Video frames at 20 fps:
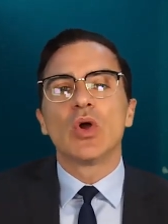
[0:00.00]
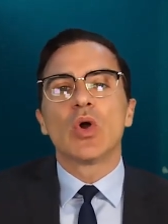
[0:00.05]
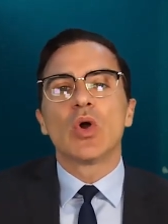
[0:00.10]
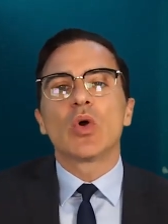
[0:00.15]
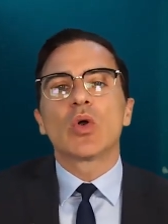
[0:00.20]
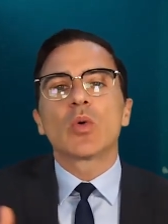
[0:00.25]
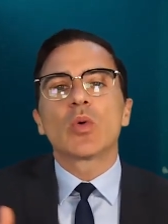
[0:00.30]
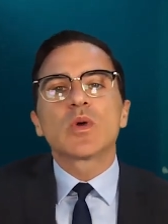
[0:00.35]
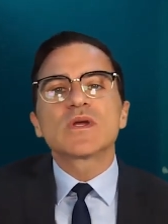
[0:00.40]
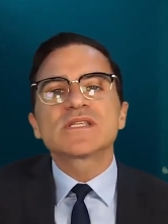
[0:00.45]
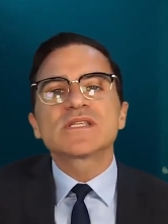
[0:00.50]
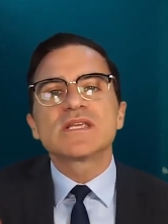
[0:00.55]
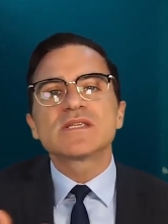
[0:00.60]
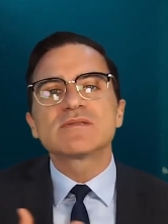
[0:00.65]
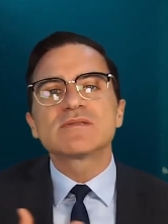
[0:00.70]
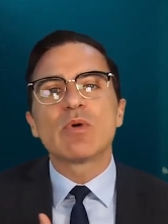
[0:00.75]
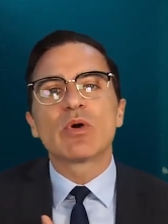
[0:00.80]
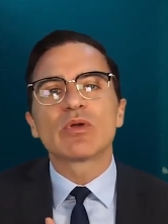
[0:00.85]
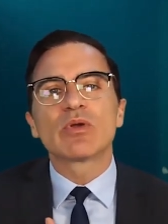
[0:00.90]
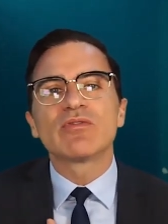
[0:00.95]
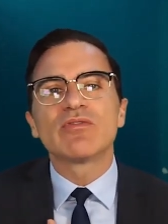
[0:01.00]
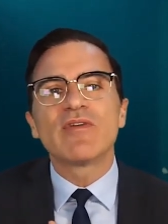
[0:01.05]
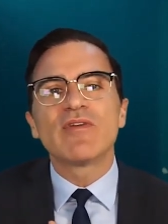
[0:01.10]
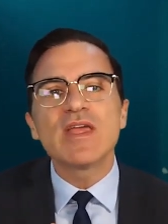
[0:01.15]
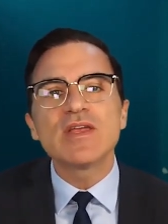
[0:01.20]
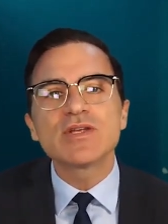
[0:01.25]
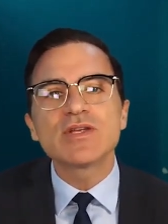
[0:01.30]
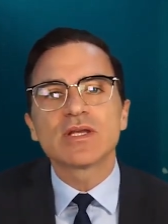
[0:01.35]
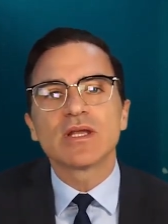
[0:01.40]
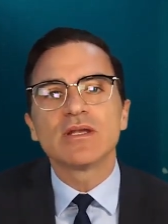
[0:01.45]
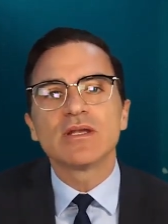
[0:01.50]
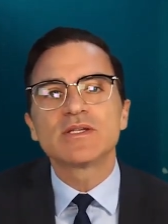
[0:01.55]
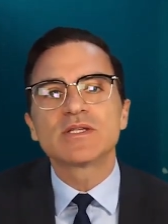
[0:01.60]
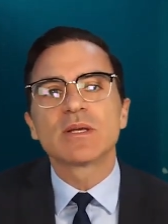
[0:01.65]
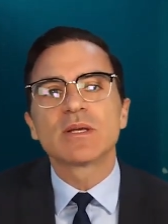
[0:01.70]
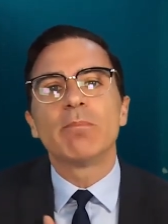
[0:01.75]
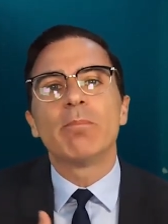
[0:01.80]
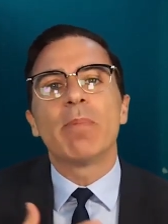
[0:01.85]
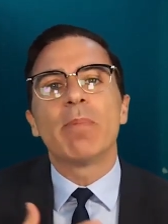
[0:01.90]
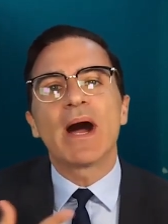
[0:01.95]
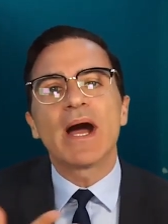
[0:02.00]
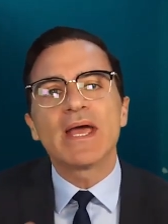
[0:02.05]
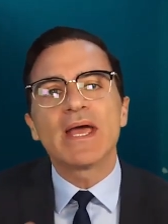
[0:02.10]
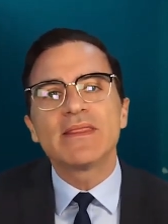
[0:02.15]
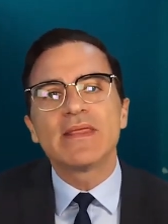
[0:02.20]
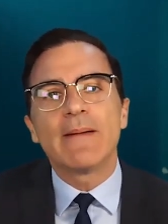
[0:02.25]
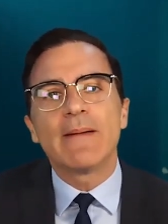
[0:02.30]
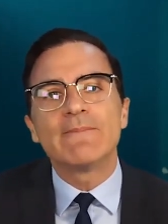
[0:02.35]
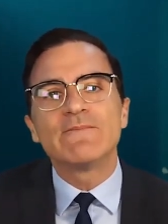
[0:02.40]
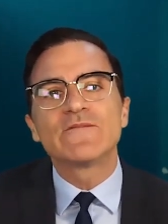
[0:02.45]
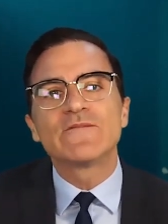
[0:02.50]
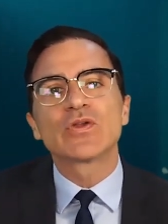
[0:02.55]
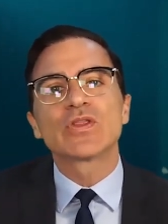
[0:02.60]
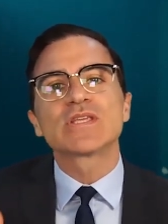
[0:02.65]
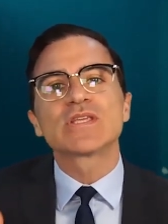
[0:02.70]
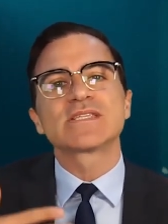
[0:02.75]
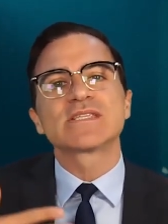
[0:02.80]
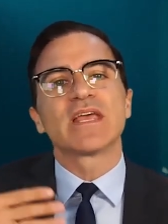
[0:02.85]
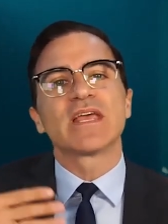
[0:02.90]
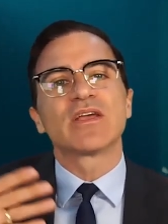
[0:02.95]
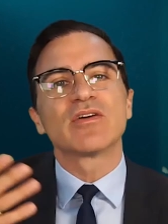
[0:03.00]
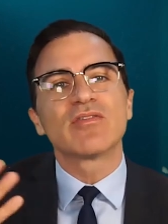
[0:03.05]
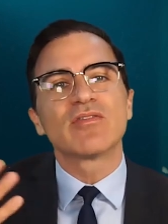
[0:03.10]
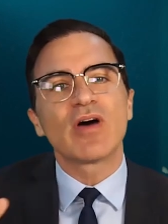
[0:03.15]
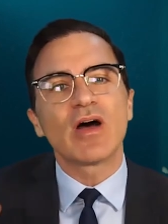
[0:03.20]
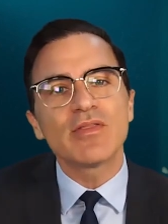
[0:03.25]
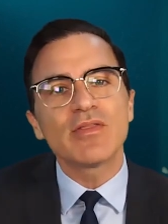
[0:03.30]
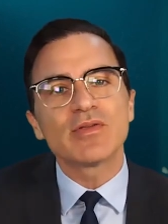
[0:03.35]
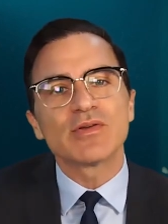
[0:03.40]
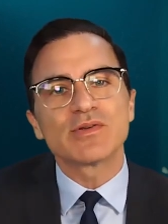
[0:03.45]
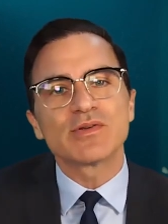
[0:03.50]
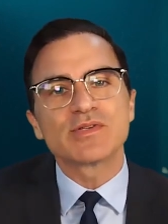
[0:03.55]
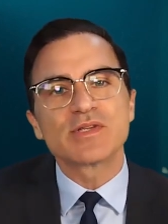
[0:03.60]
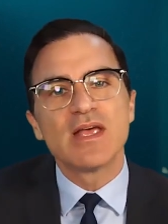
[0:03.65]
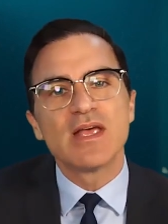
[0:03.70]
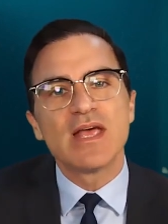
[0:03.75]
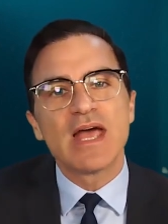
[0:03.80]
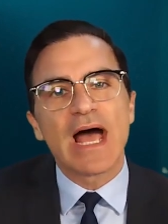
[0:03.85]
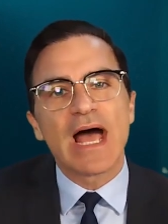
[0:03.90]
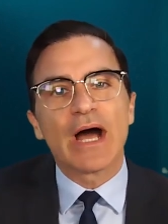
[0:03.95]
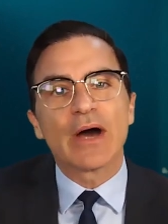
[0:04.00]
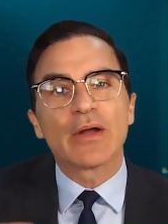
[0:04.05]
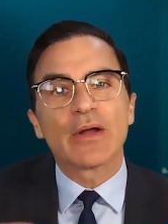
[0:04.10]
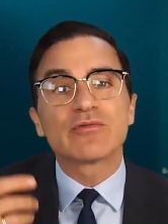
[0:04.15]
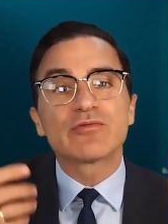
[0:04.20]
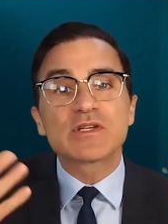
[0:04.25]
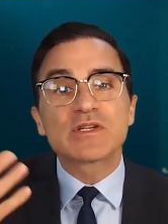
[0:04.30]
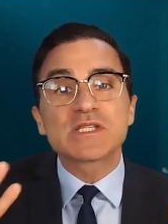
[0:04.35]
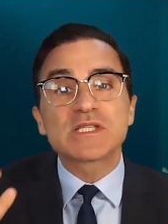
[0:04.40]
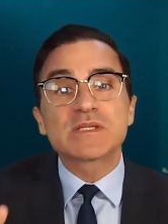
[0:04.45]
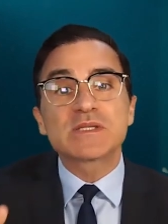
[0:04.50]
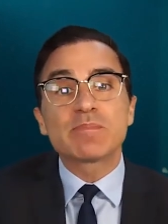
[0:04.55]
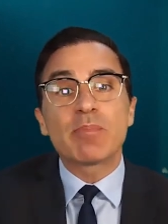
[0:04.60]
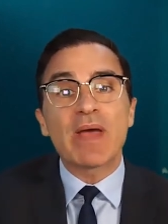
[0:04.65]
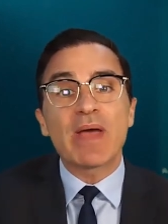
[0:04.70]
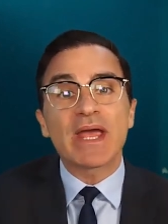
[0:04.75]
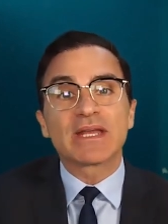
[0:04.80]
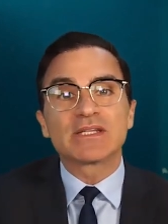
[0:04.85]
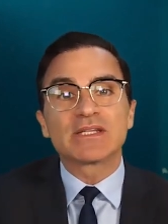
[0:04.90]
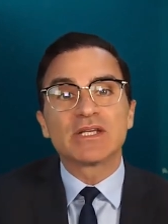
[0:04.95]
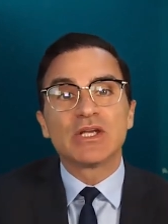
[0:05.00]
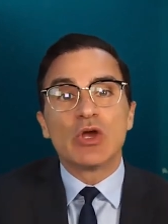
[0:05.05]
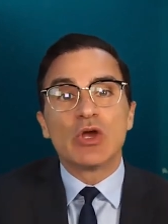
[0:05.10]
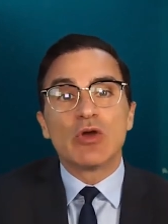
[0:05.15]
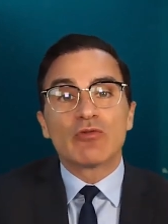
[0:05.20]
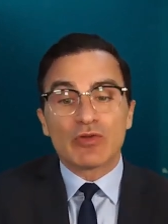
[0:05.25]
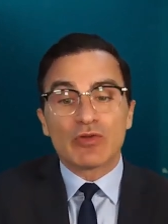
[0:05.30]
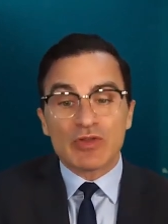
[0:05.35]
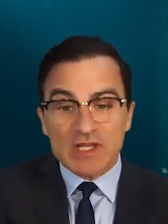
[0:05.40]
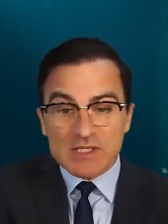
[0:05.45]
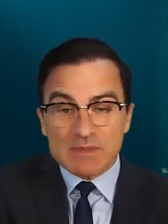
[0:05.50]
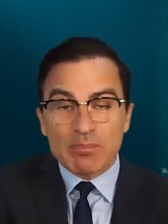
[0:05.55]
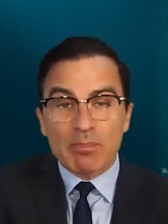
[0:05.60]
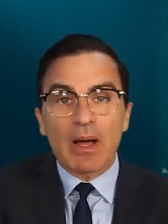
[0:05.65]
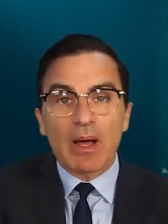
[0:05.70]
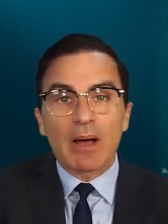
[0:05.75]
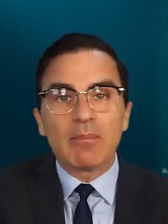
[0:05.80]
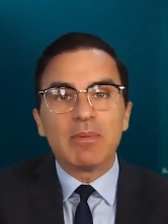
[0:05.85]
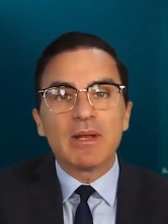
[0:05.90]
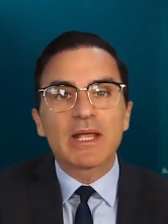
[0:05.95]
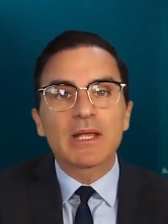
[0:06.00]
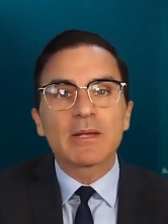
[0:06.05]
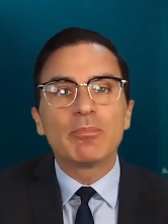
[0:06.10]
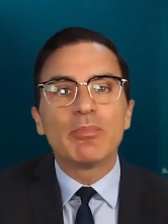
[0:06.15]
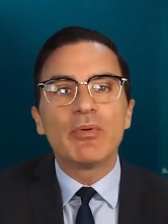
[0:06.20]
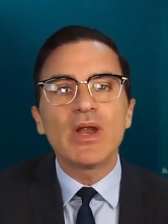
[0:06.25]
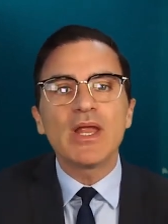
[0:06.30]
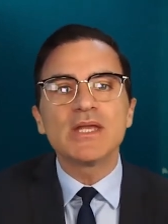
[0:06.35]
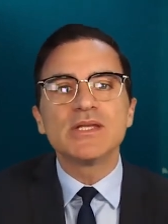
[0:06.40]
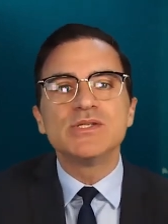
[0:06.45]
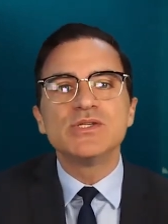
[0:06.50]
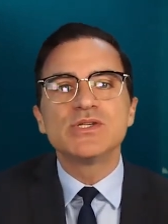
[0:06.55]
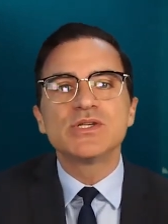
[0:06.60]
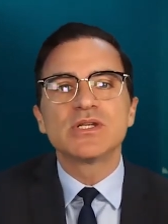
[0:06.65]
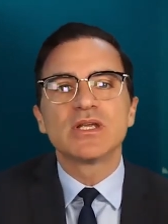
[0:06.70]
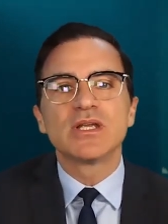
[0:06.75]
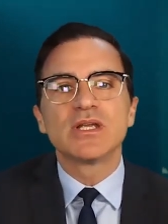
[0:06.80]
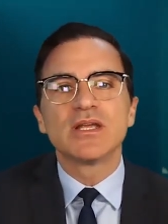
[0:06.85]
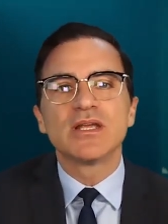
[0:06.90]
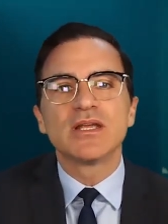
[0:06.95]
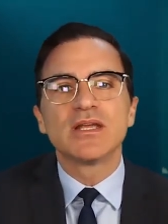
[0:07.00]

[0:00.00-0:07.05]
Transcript: Or was his motivation to buy them for the sake of others, out of respect for this public bridge?